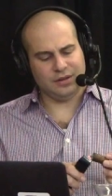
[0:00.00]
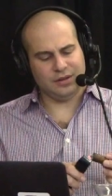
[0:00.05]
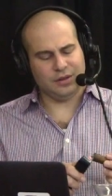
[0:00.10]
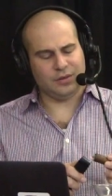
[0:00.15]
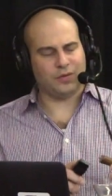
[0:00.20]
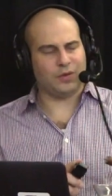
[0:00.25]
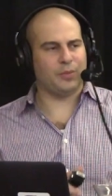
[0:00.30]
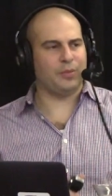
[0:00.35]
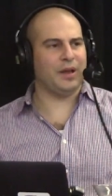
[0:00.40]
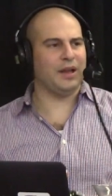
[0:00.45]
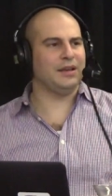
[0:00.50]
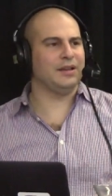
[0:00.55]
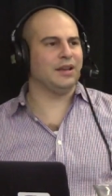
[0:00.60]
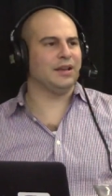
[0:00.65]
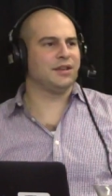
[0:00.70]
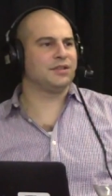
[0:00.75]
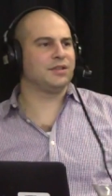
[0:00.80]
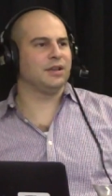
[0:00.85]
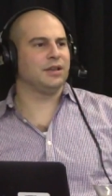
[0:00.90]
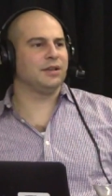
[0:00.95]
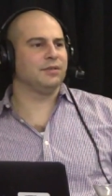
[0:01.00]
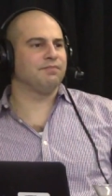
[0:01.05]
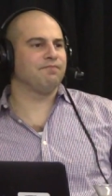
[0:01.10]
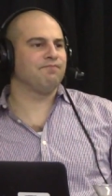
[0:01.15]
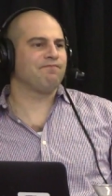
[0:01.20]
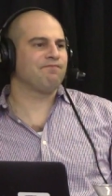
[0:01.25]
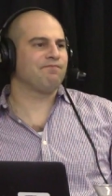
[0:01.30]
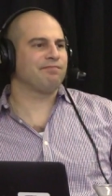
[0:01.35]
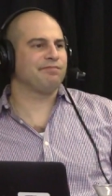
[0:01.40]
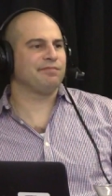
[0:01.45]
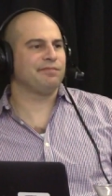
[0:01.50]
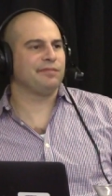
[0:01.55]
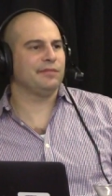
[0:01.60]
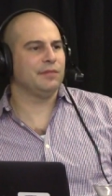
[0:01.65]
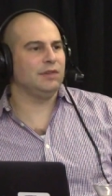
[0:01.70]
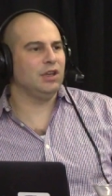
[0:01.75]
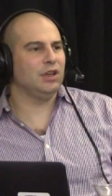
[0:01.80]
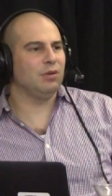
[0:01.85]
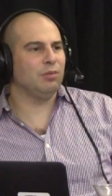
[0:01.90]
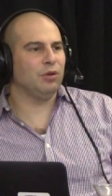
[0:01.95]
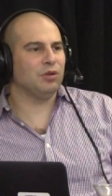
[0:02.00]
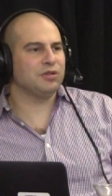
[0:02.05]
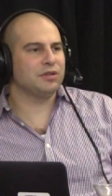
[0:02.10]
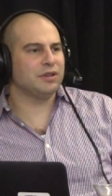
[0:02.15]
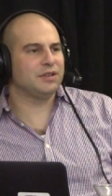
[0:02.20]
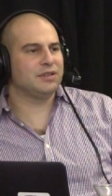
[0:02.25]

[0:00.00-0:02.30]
know, for pen testing, you know, mostly it's